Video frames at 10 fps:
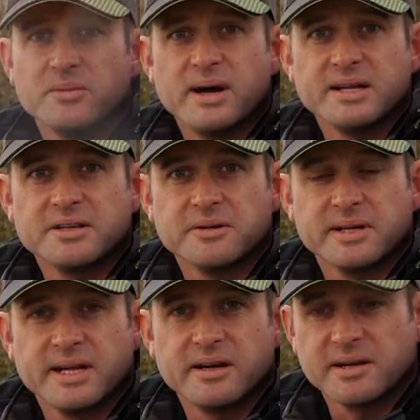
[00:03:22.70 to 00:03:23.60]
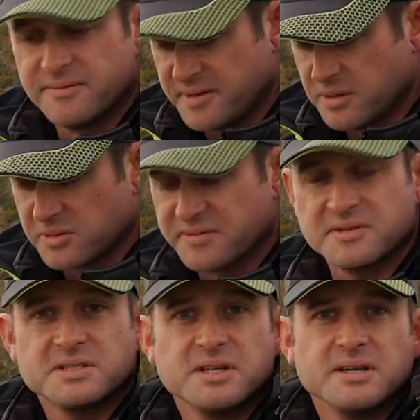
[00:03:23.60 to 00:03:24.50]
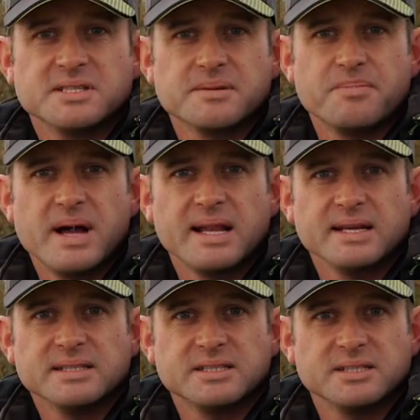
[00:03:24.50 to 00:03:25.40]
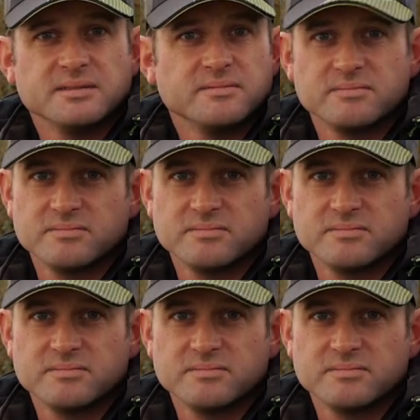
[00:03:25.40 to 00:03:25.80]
way of doing it. I can fit all different sizes of pellets, and